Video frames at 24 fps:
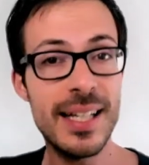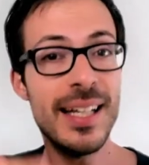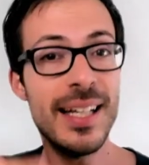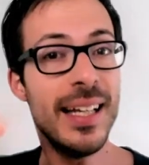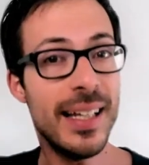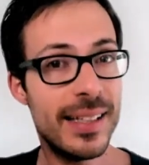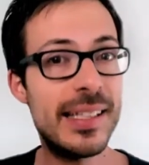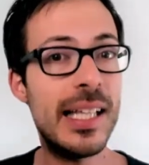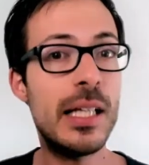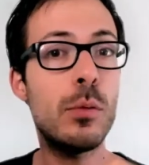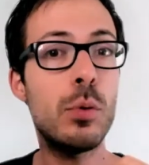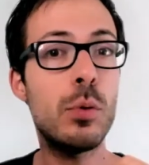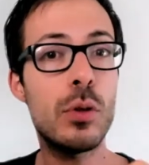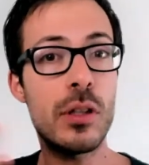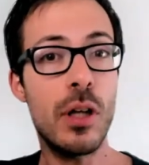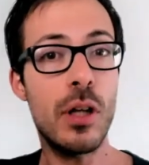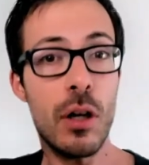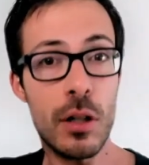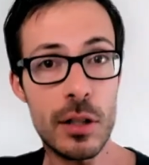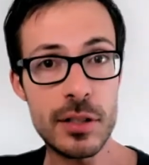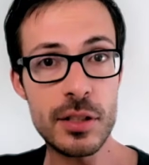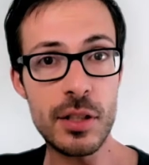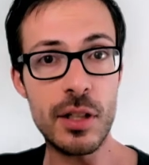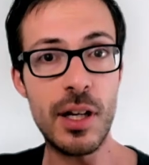that would
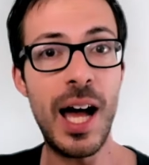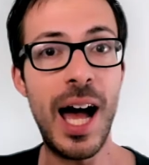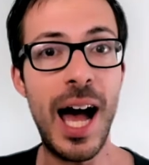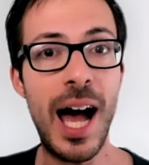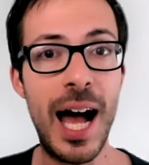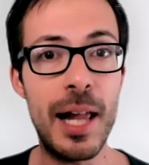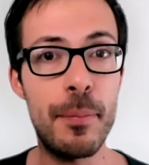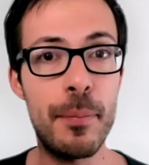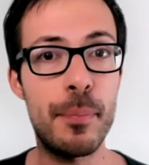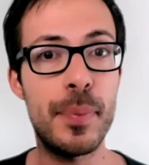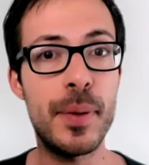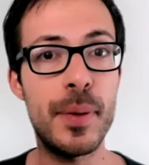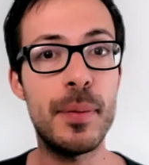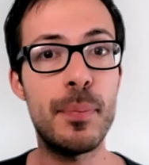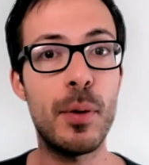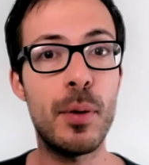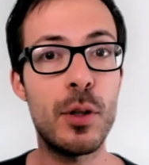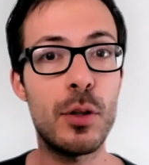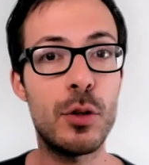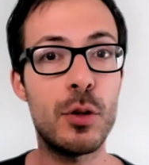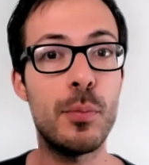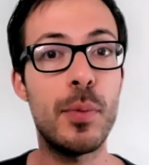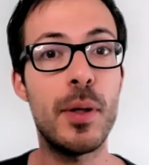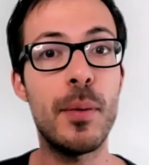also help people
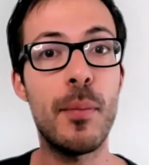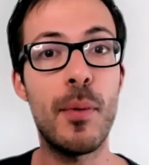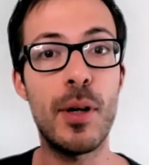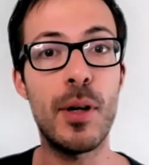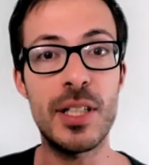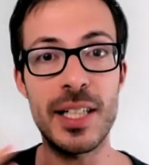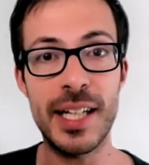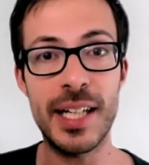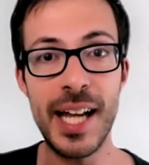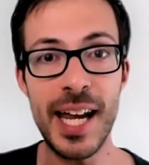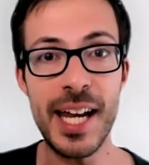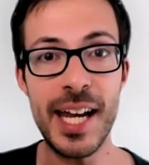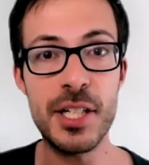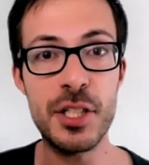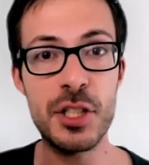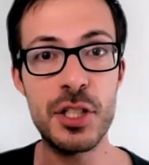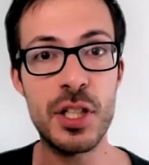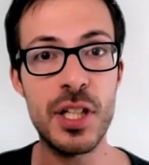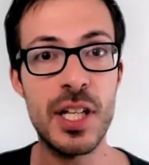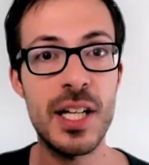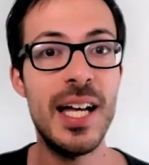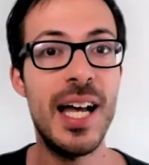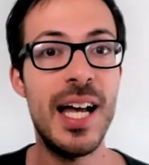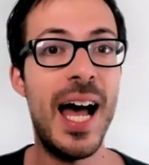to be more engaged,
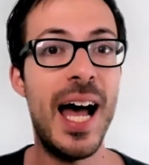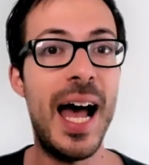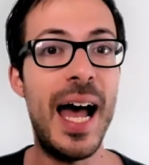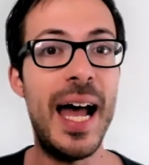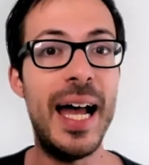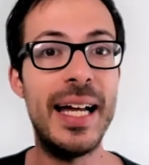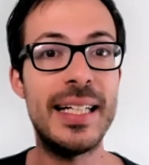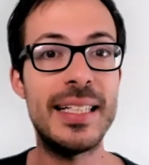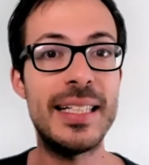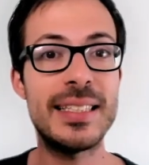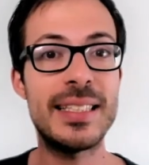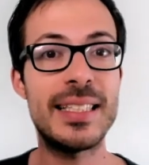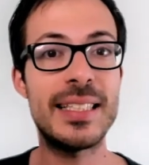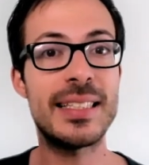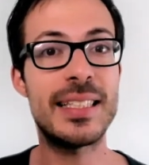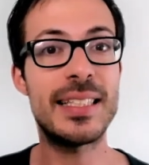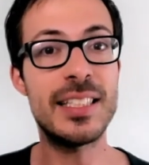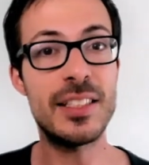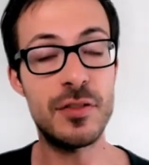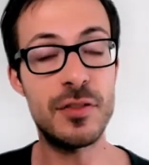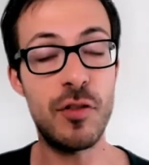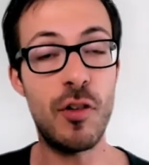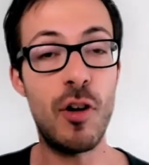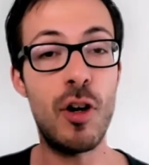and
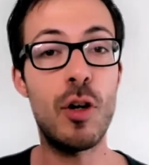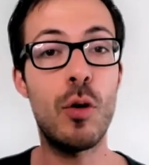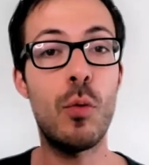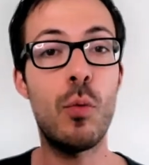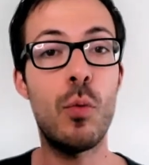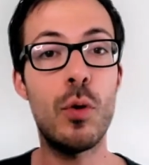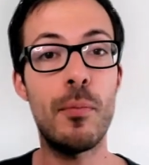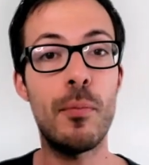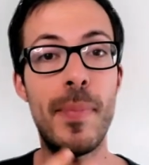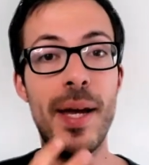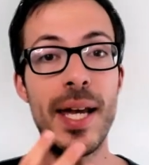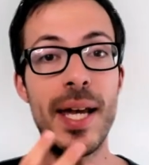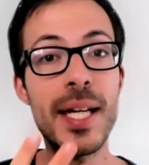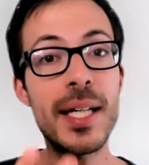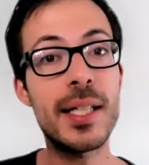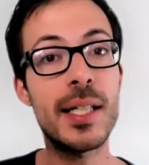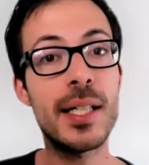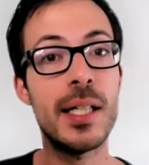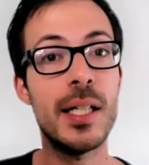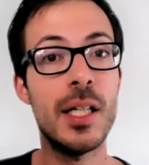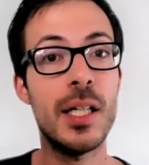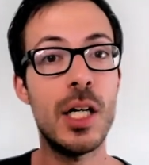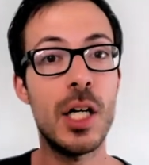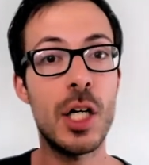therefore will make
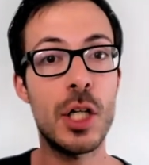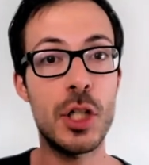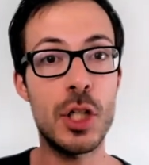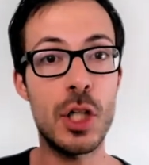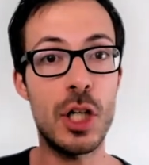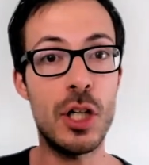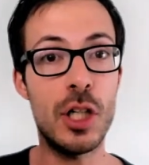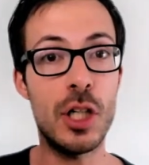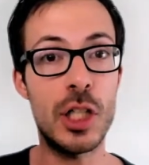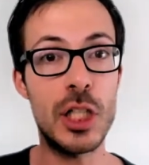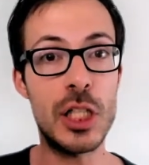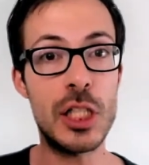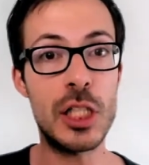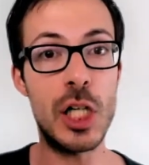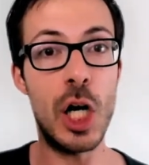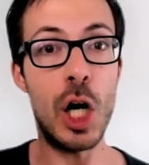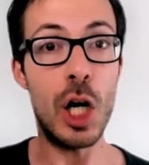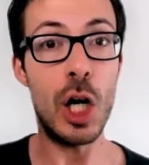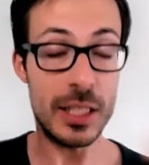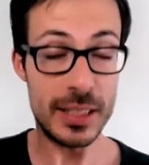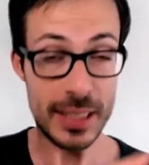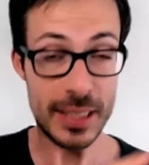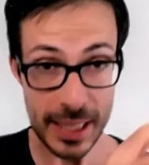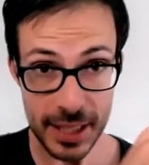your
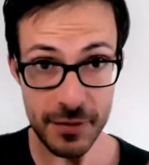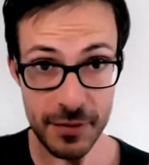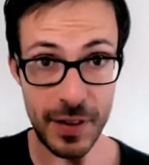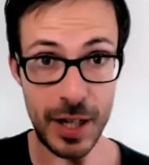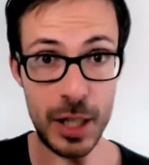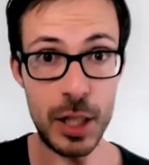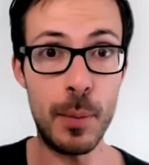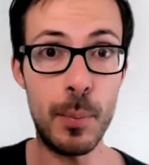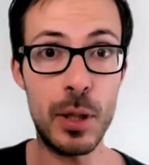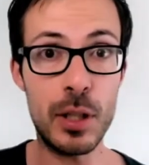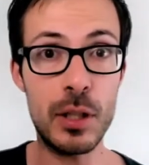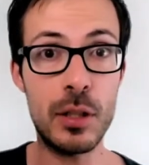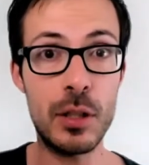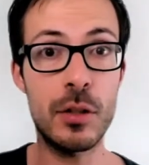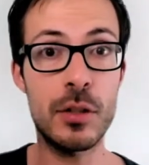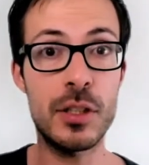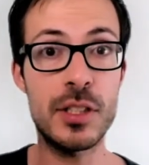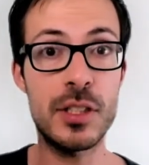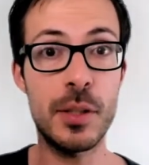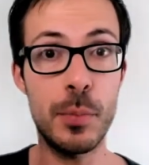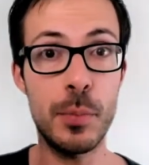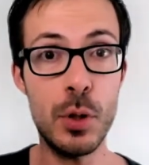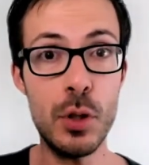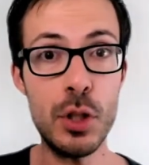already valuable
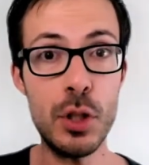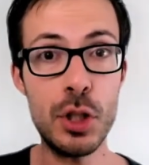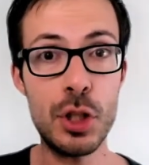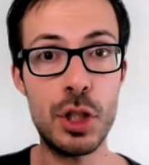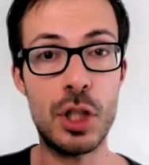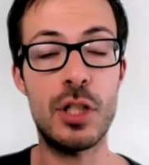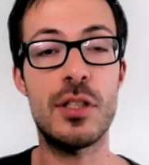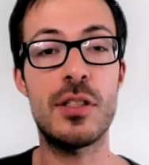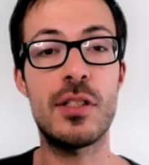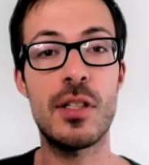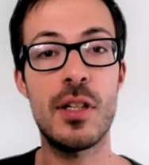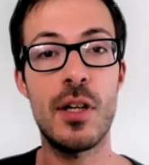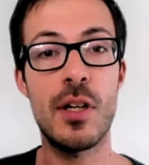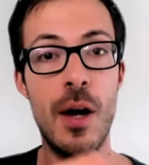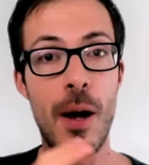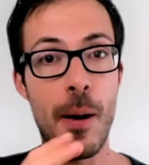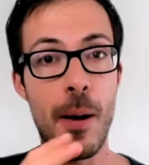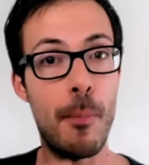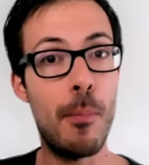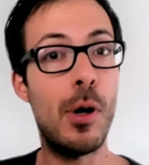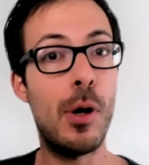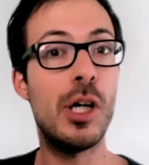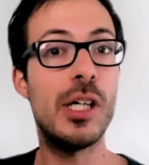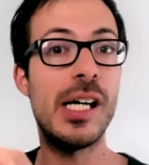contributions
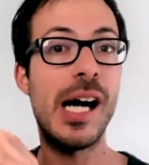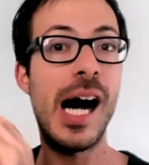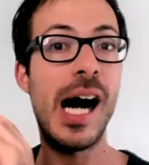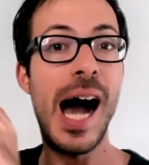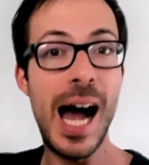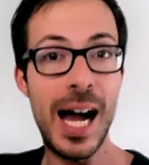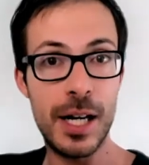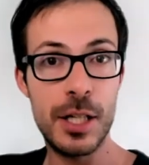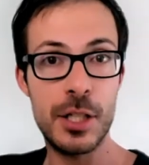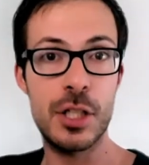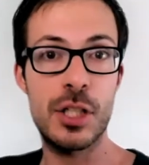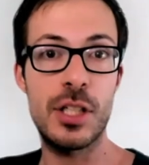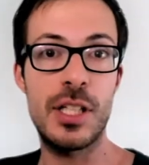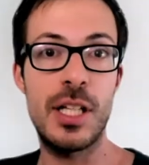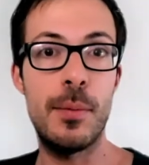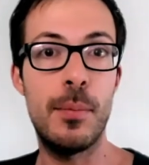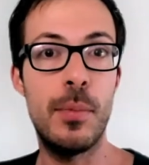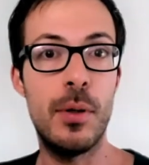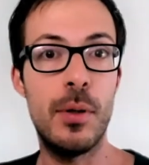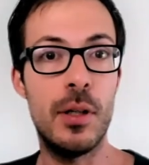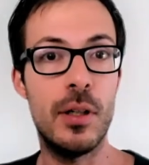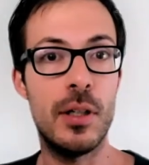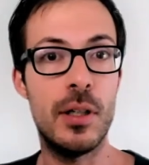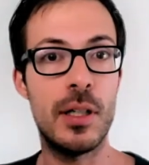more
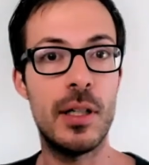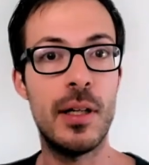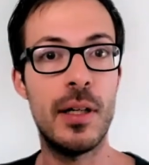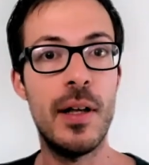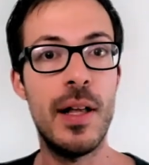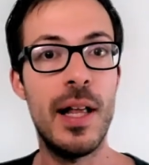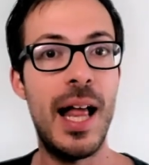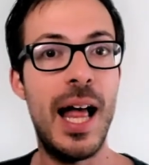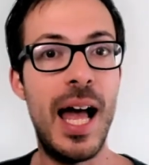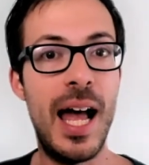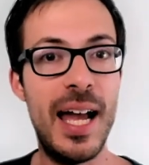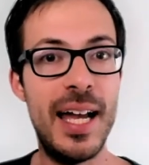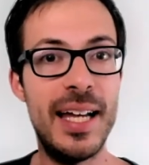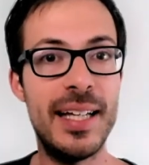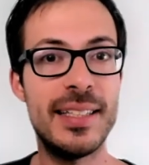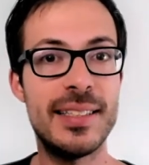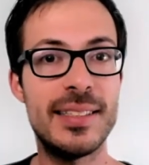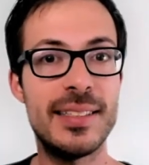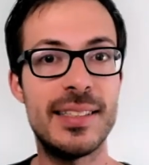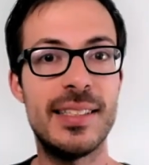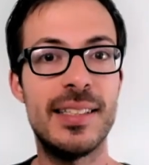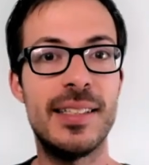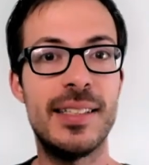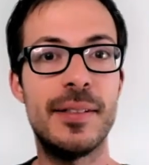actionable and
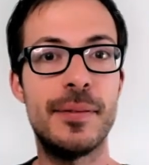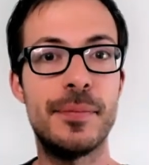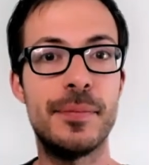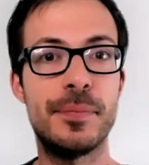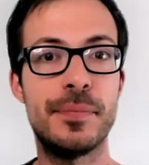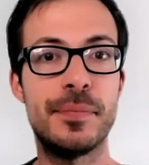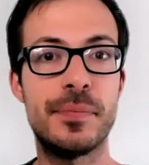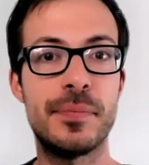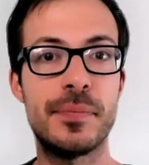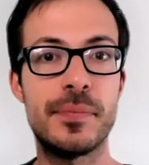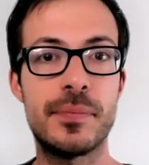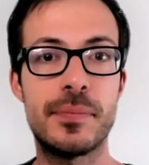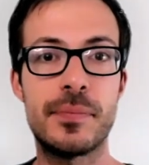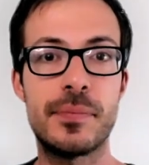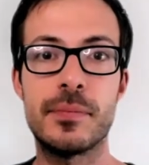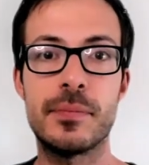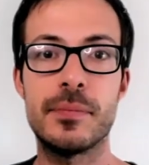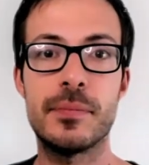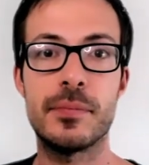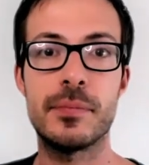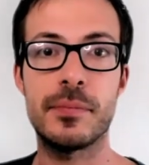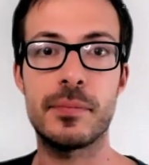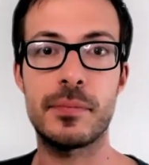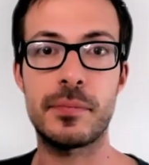
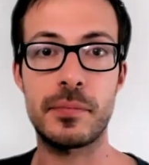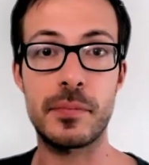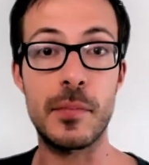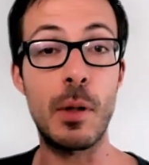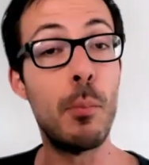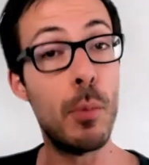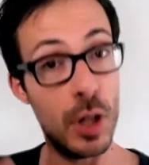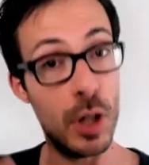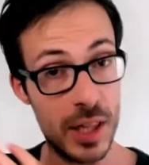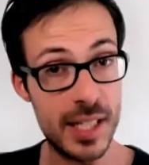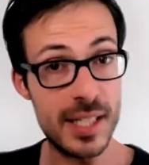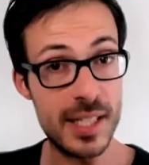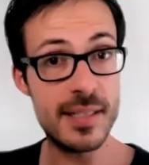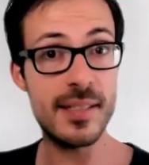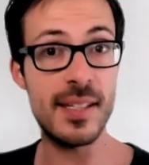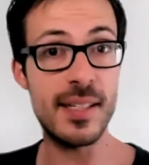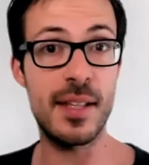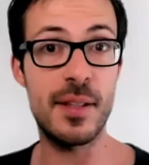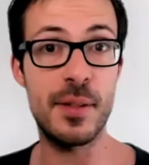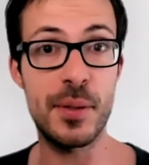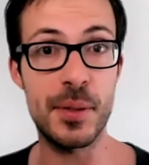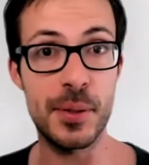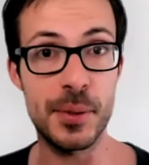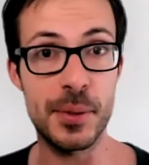more
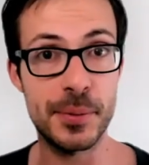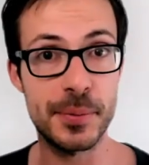listened to.